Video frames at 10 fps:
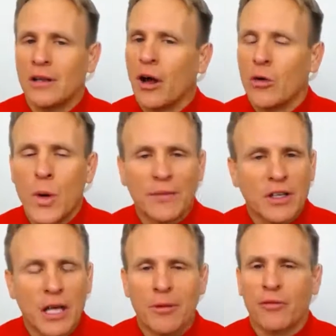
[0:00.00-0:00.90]
No, you have to
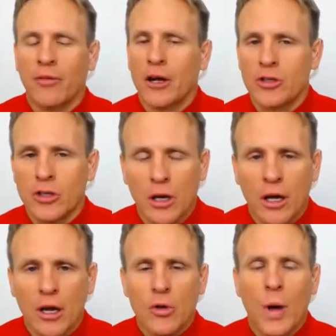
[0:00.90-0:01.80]
keep it fresh.
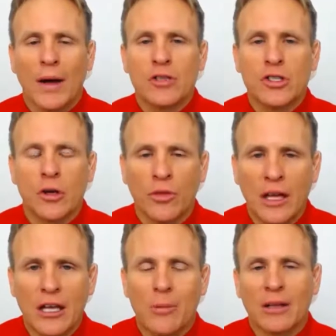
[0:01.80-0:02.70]
You have to start
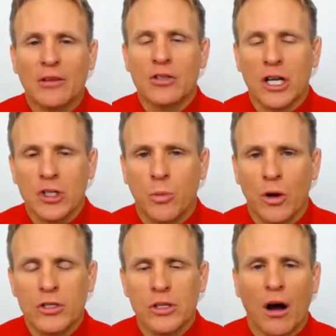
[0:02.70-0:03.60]
thinking about the touch
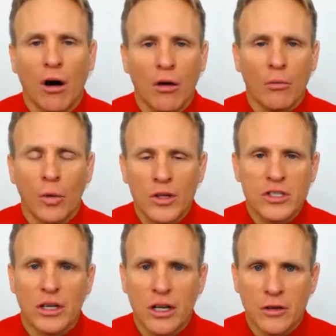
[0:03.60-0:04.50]
points. What
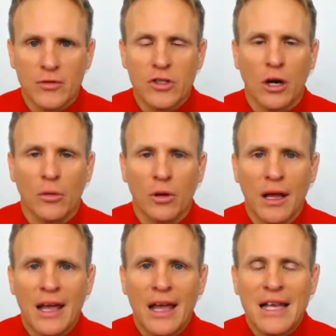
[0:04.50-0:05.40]
studies have shown
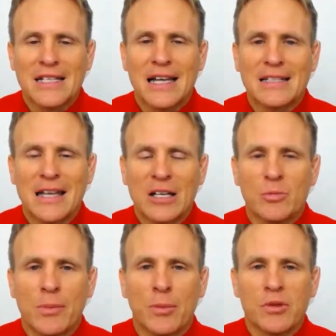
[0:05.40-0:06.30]
is that it takes
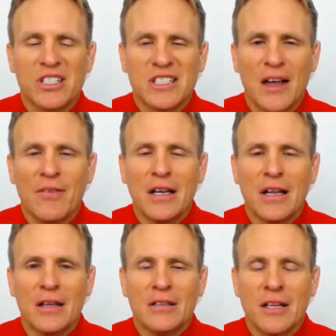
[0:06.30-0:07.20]
people 7
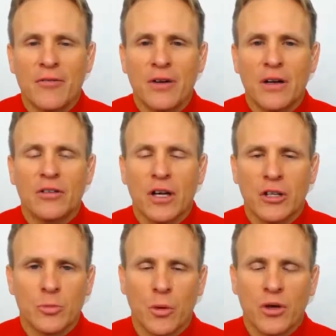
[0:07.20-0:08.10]
different
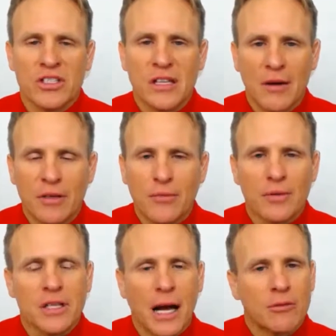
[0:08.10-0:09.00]
touch points, 7 different
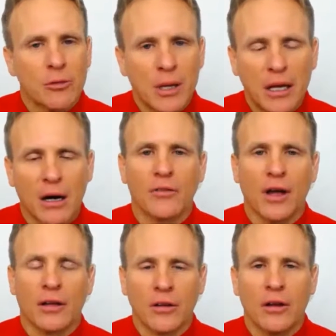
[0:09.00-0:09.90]
times to be
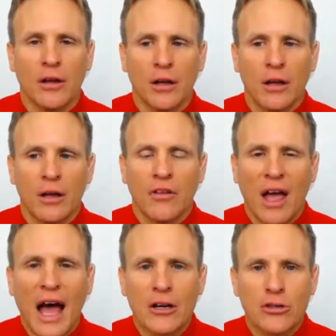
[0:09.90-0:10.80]
contacted to
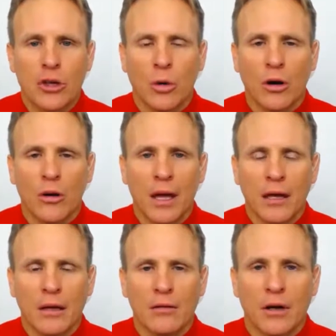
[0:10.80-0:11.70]
actually want to
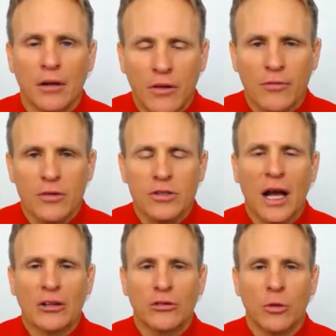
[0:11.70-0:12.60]
make a difference, to
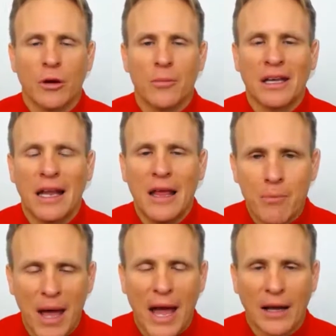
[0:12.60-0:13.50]
actually want to make an
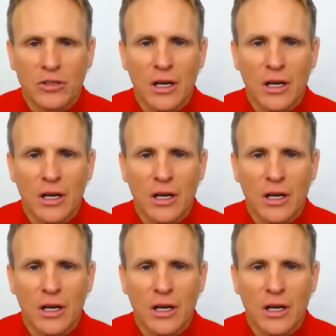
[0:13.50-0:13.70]
impact.